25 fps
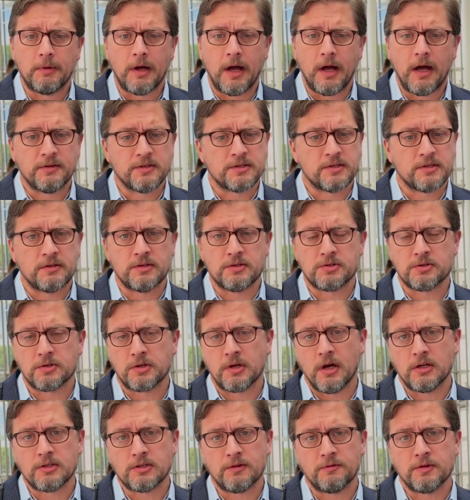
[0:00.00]
Obviously, these are
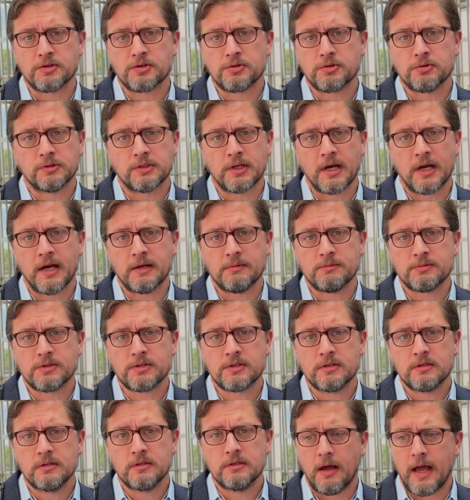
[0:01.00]
controversial
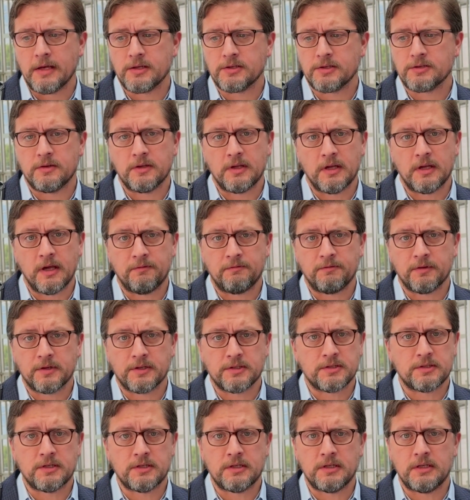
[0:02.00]
times as to the
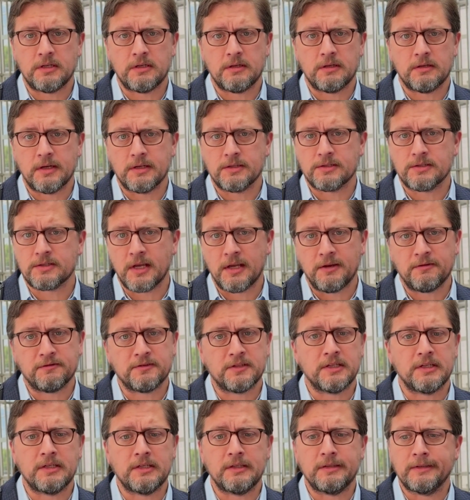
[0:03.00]
efficacy, uh,
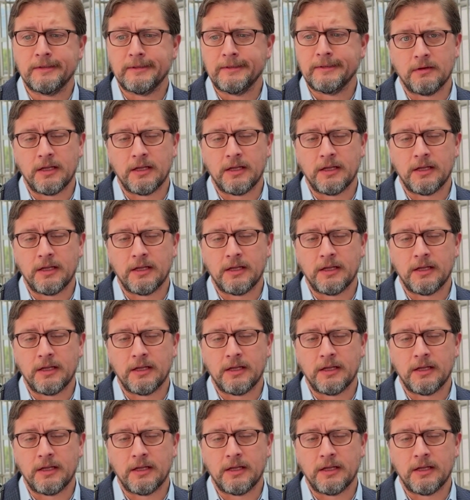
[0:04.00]
safety,